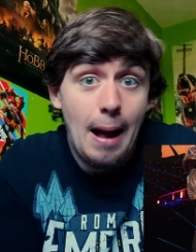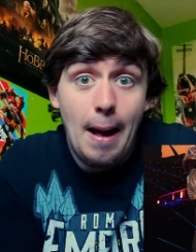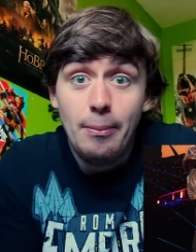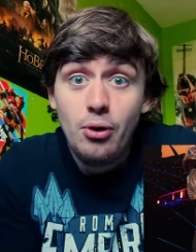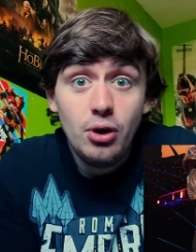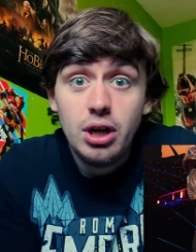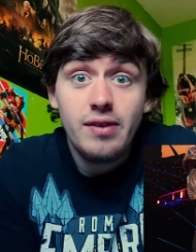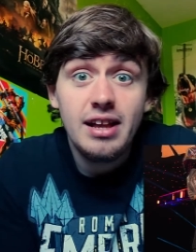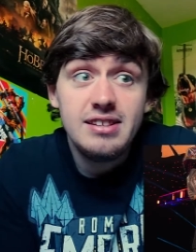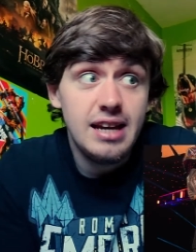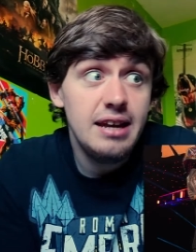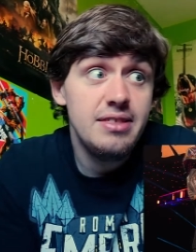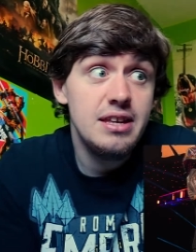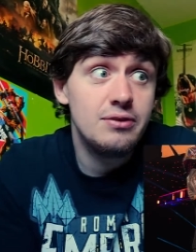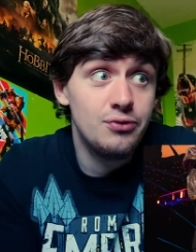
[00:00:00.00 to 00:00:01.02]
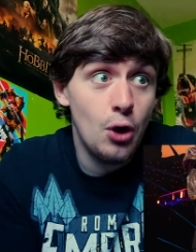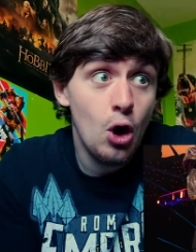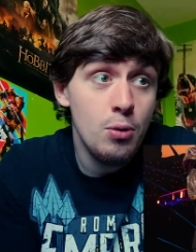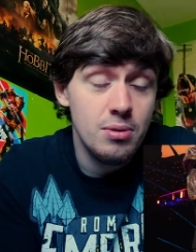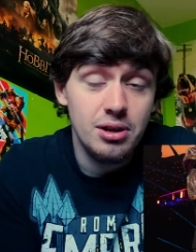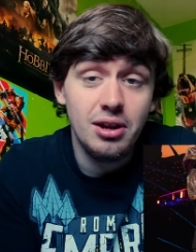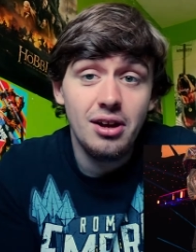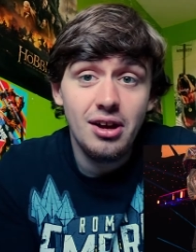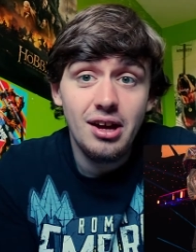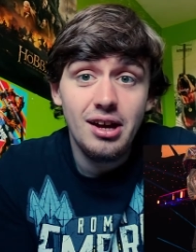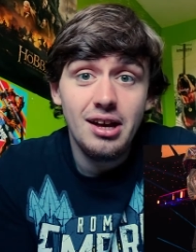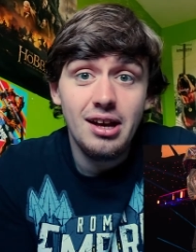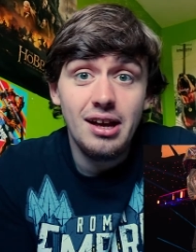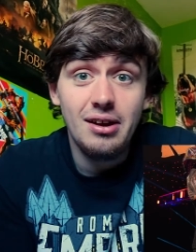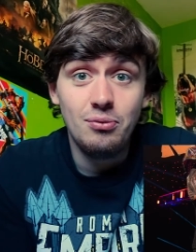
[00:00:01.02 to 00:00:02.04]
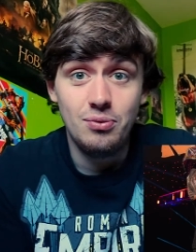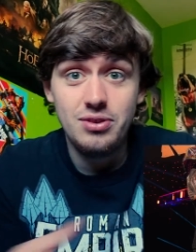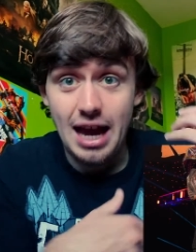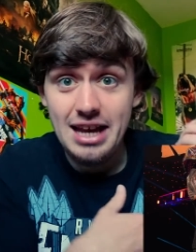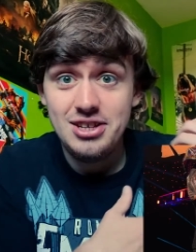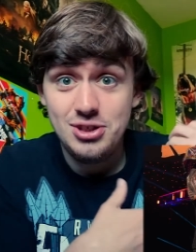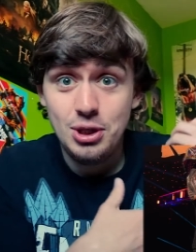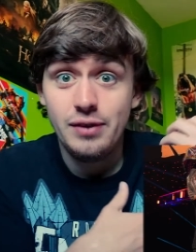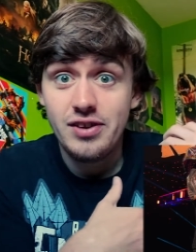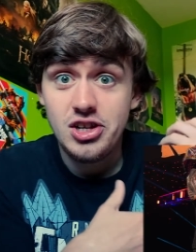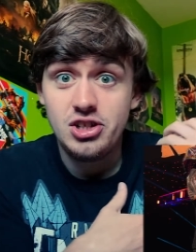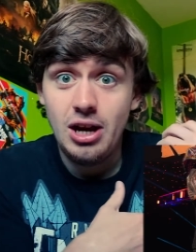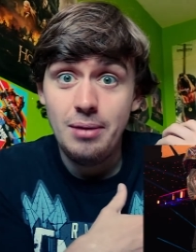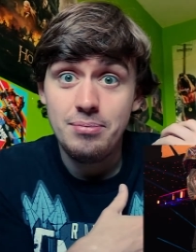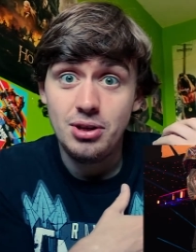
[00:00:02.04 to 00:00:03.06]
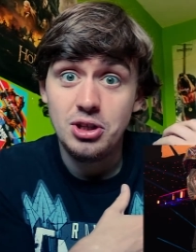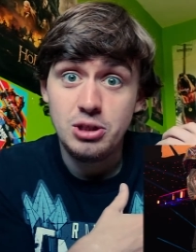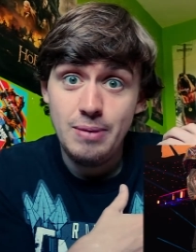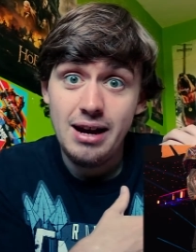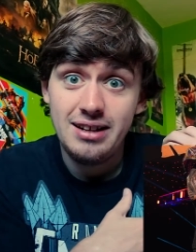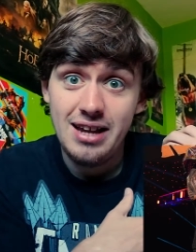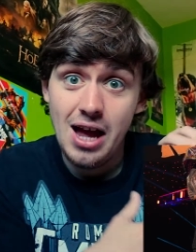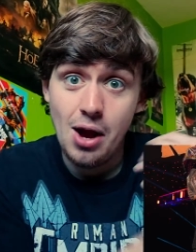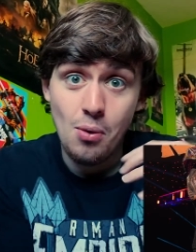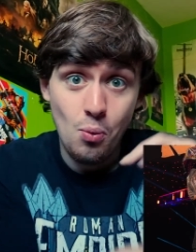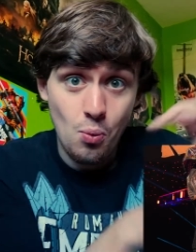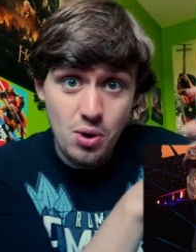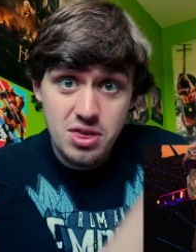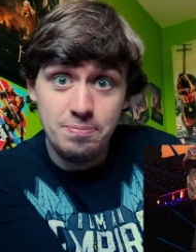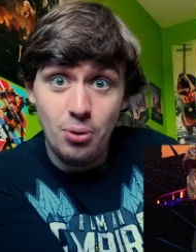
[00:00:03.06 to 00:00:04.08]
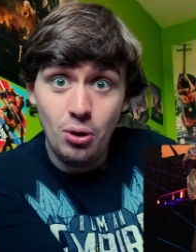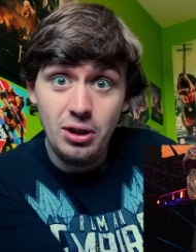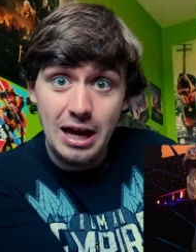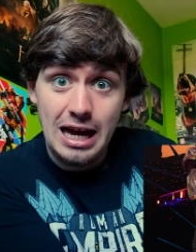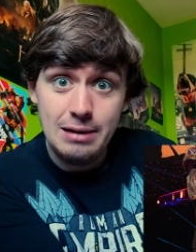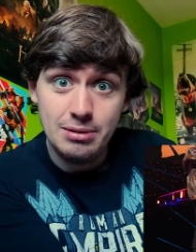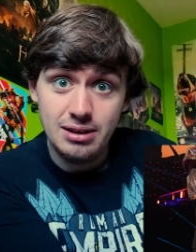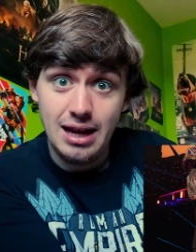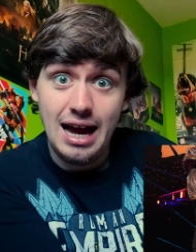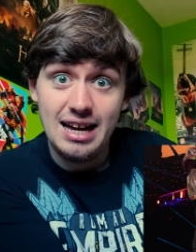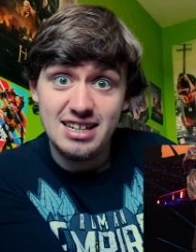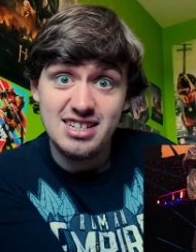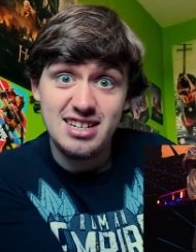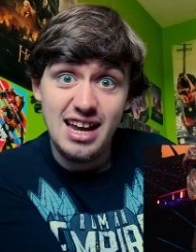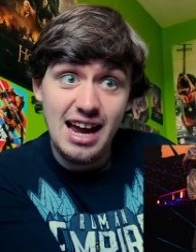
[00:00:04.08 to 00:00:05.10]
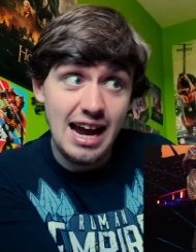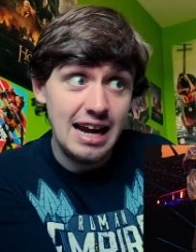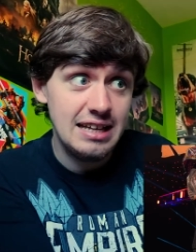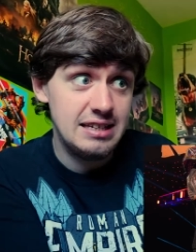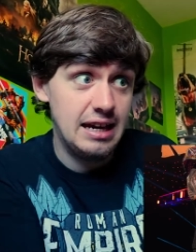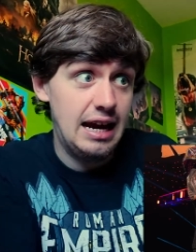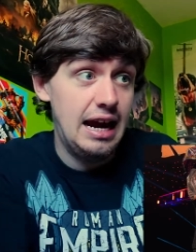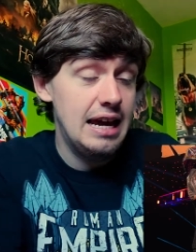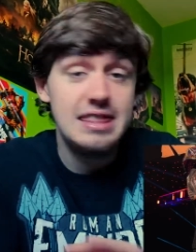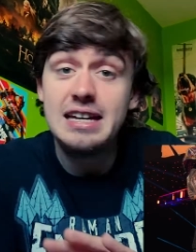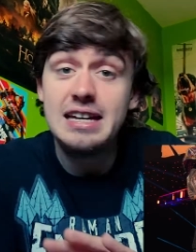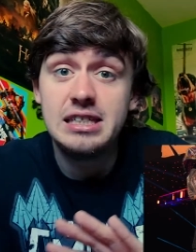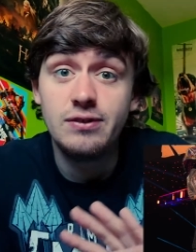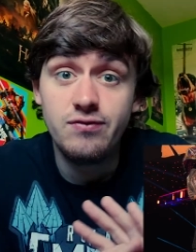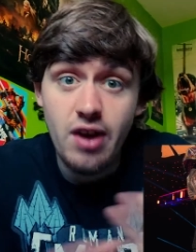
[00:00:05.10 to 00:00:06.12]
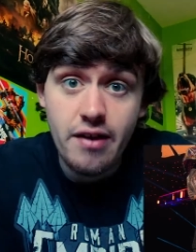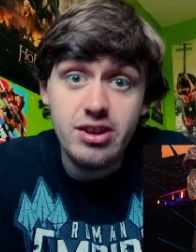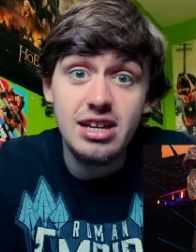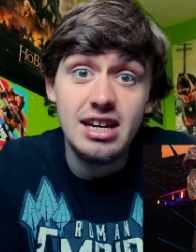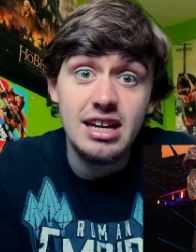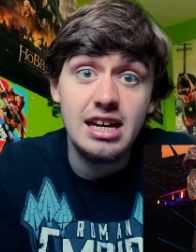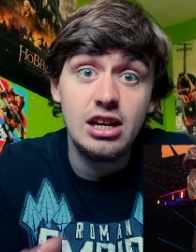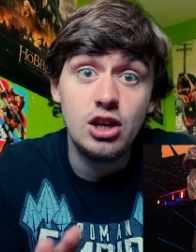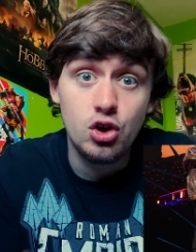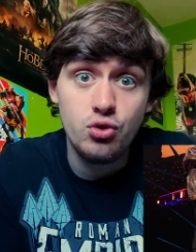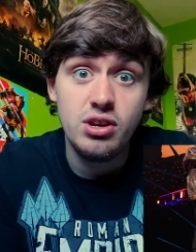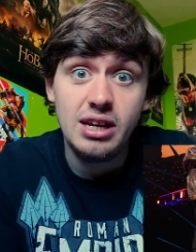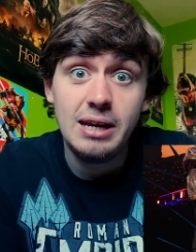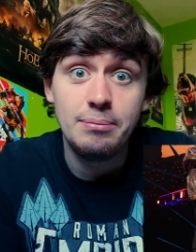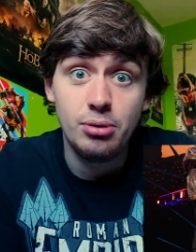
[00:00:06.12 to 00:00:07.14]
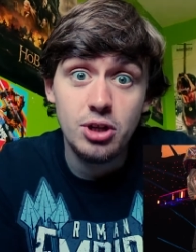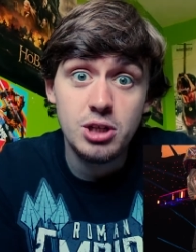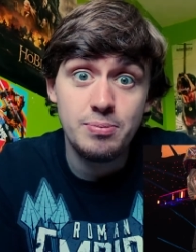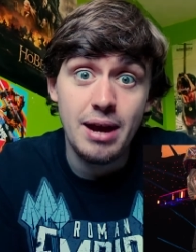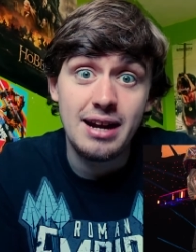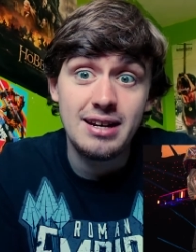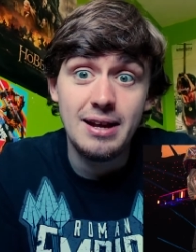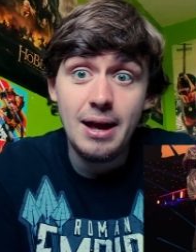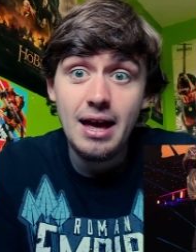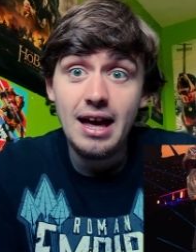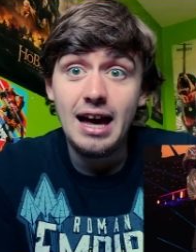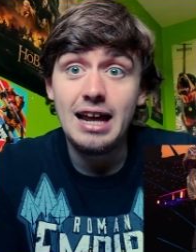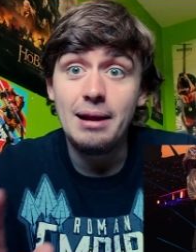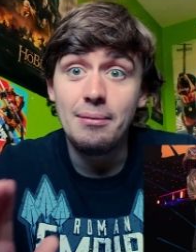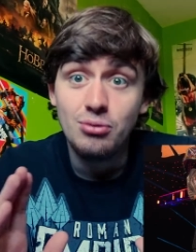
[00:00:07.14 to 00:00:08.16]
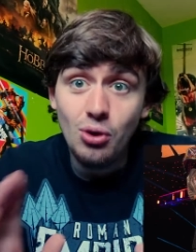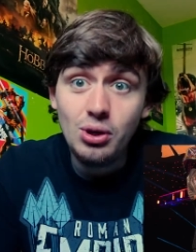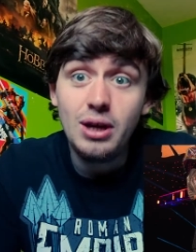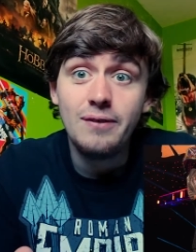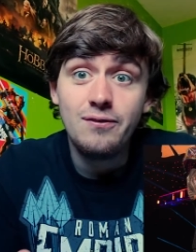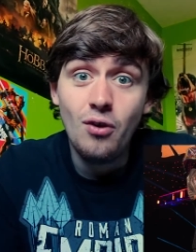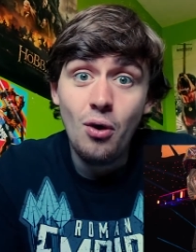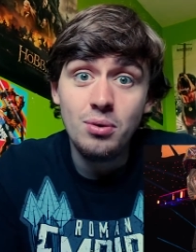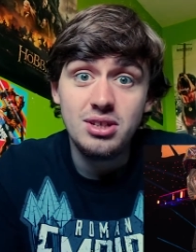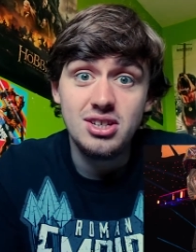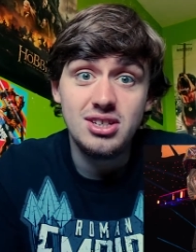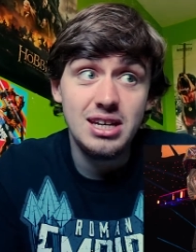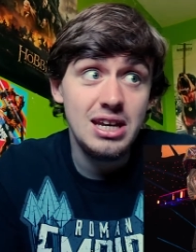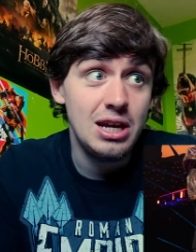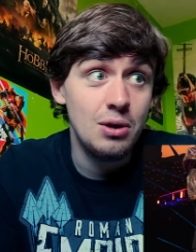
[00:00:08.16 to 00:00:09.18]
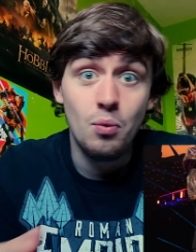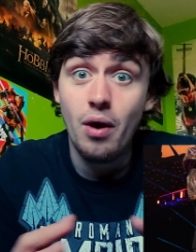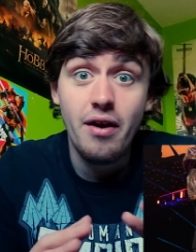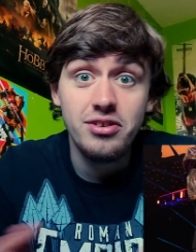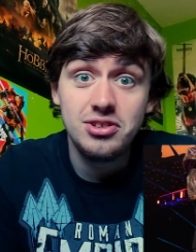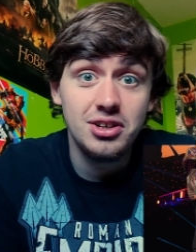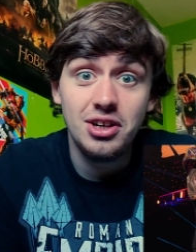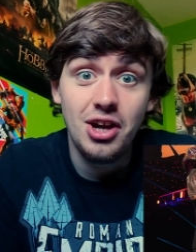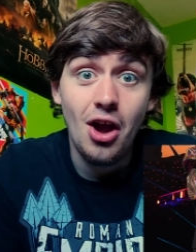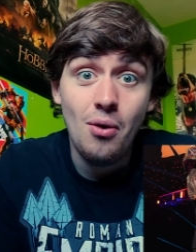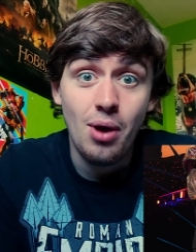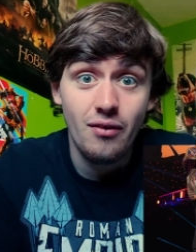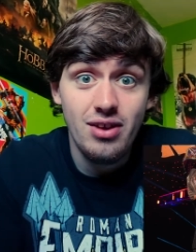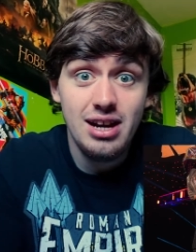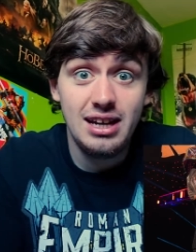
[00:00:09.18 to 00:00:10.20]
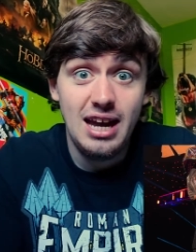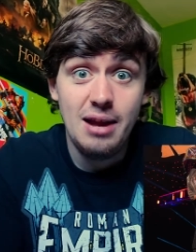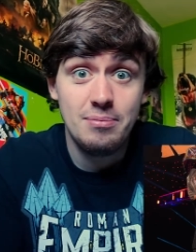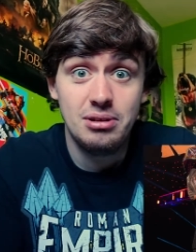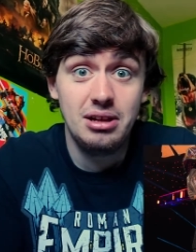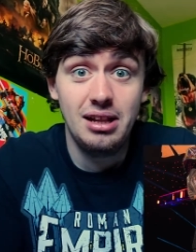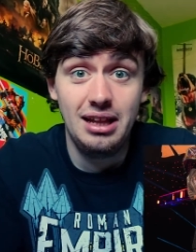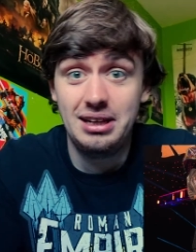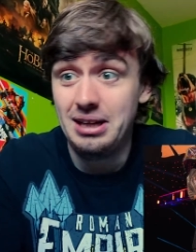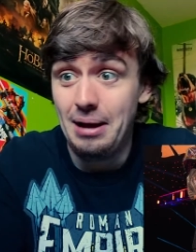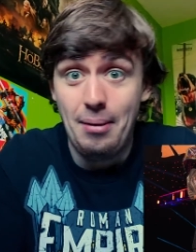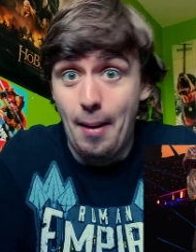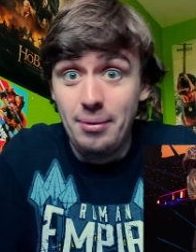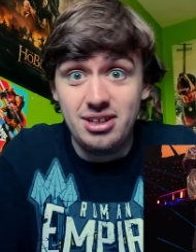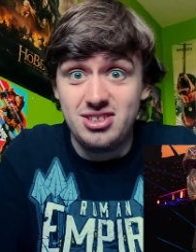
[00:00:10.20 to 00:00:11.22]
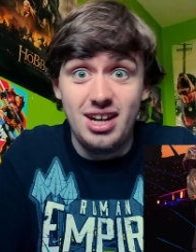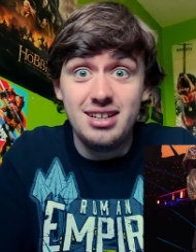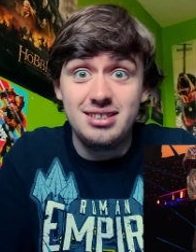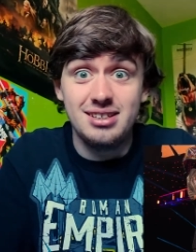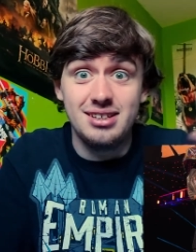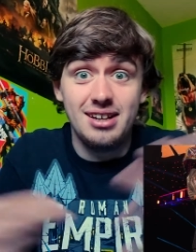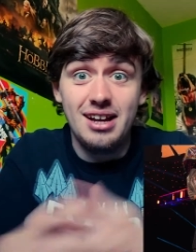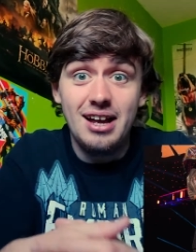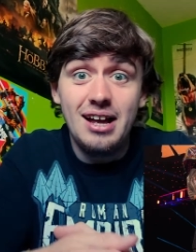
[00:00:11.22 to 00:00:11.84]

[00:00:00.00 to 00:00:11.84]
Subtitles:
not going to rant. I think Roman, as the Universal Champion on SmackDown with Paul Heyman at his side, I think it's a very intriguing prospect. and I'm looking forward to seeing where it's going to go. I really am. Like, I'm excited.